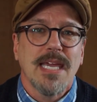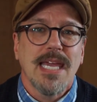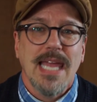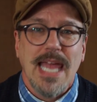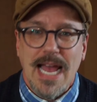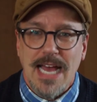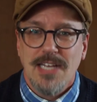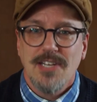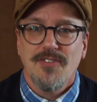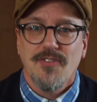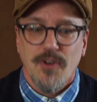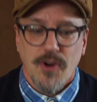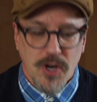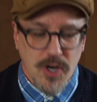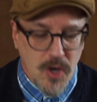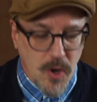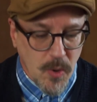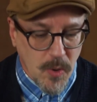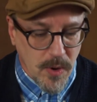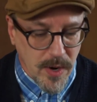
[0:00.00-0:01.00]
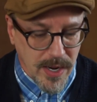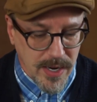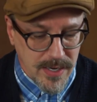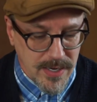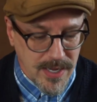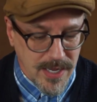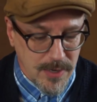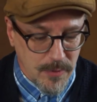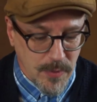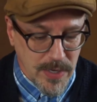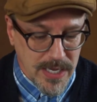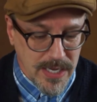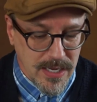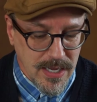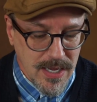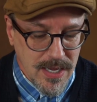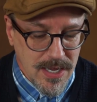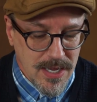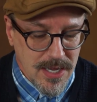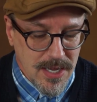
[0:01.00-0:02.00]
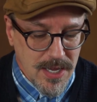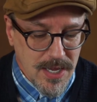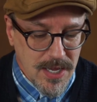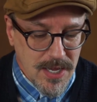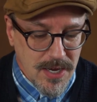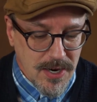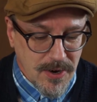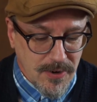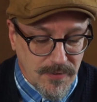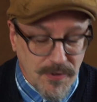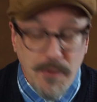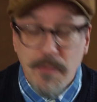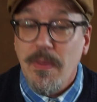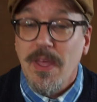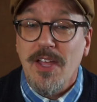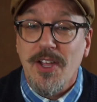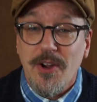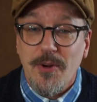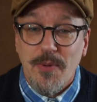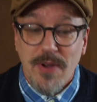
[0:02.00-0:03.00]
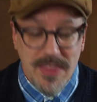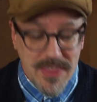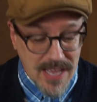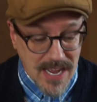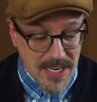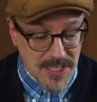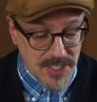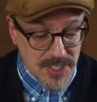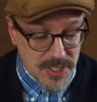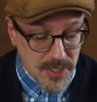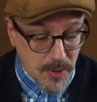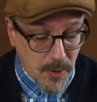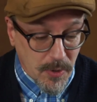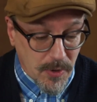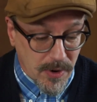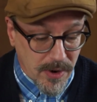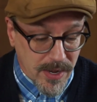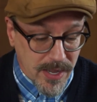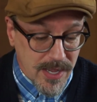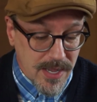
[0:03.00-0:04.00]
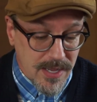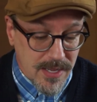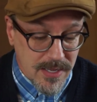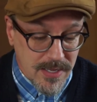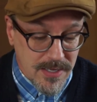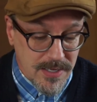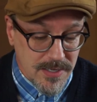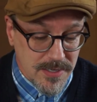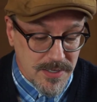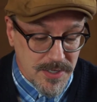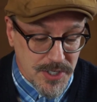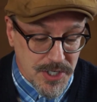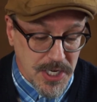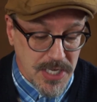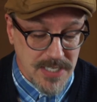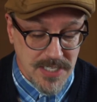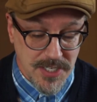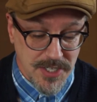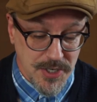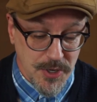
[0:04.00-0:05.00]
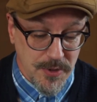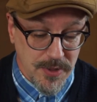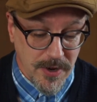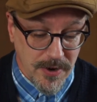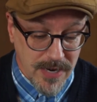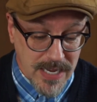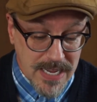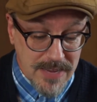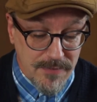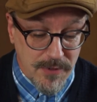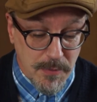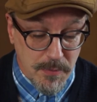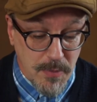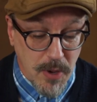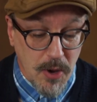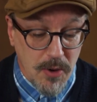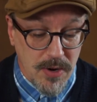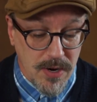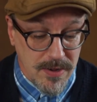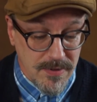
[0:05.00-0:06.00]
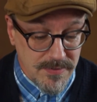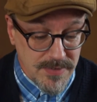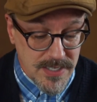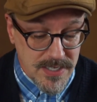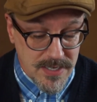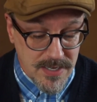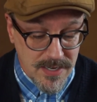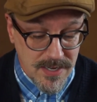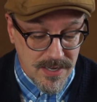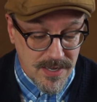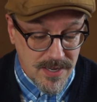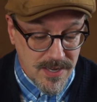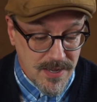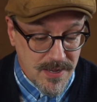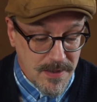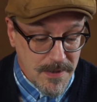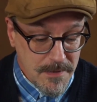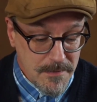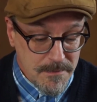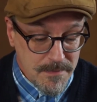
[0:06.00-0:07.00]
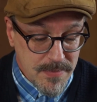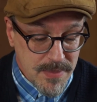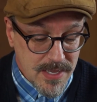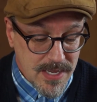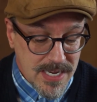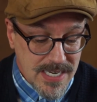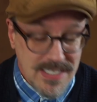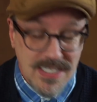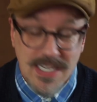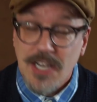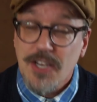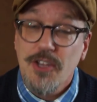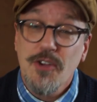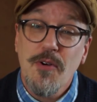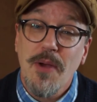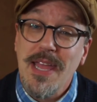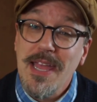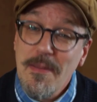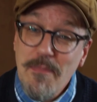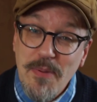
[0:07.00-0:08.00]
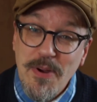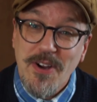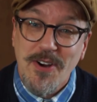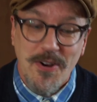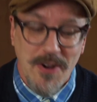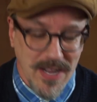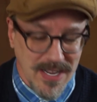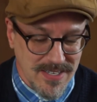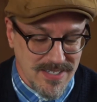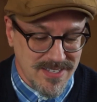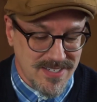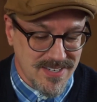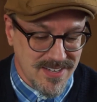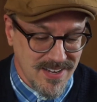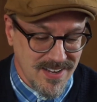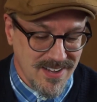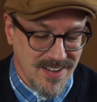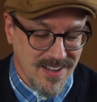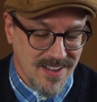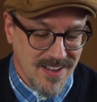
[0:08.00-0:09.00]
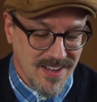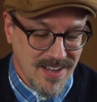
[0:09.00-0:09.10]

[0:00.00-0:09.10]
he asked for a coin. And we are familiar with that story. And Jesus knew their evil motives. He said, you hypocrites,